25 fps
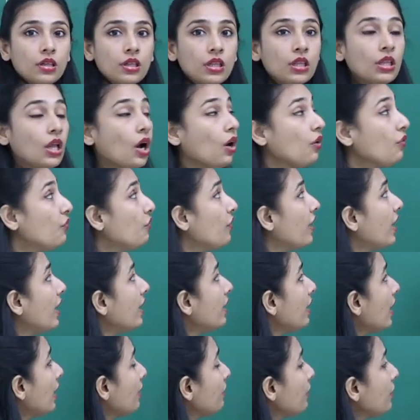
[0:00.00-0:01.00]
Now
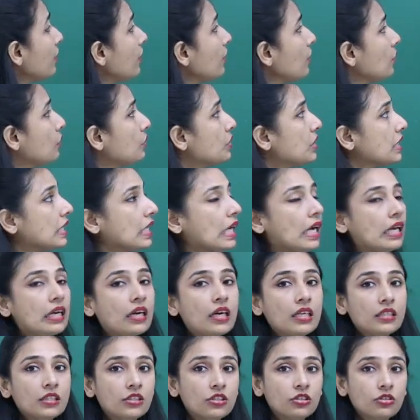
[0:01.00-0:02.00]
where are we using our
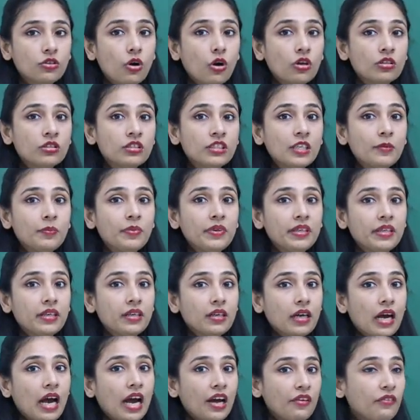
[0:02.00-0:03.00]
concept
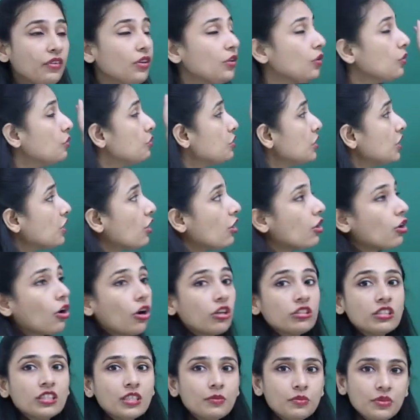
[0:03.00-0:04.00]
here? Are we using our
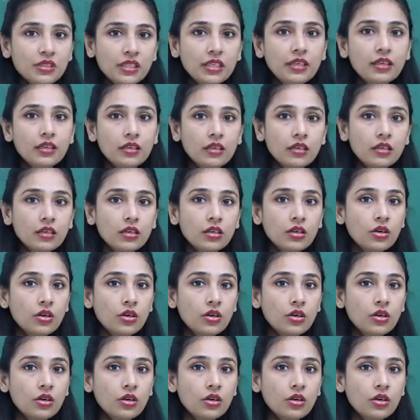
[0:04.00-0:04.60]
concepts here?